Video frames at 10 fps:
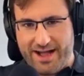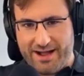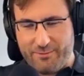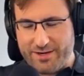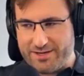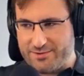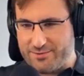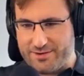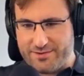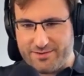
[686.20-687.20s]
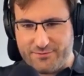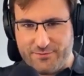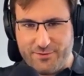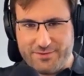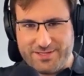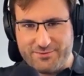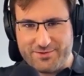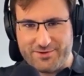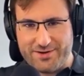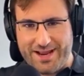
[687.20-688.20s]
I want to do the full
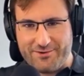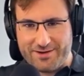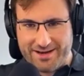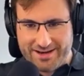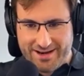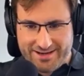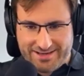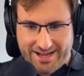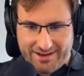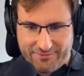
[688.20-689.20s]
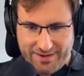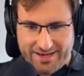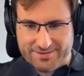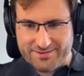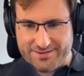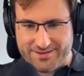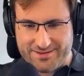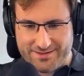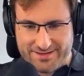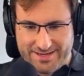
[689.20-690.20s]
U-turn now and dive into
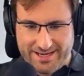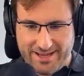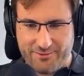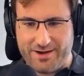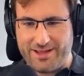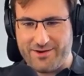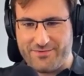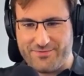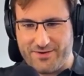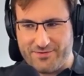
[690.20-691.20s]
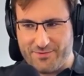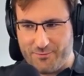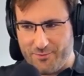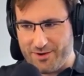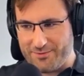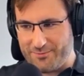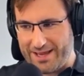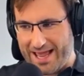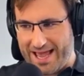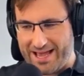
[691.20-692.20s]
the nitty-gritty of what
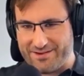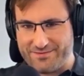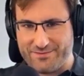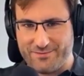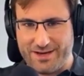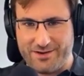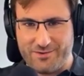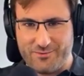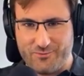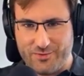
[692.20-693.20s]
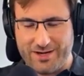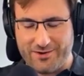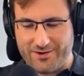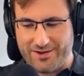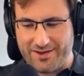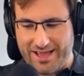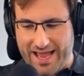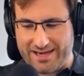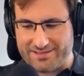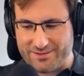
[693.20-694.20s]
we have when we look
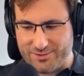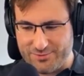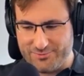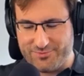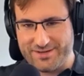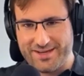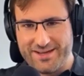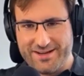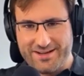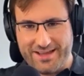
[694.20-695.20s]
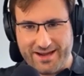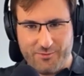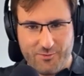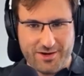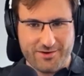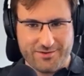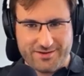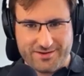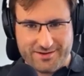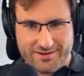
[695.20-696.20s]
at Koog. Like, what are
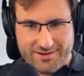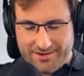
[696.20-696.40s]
the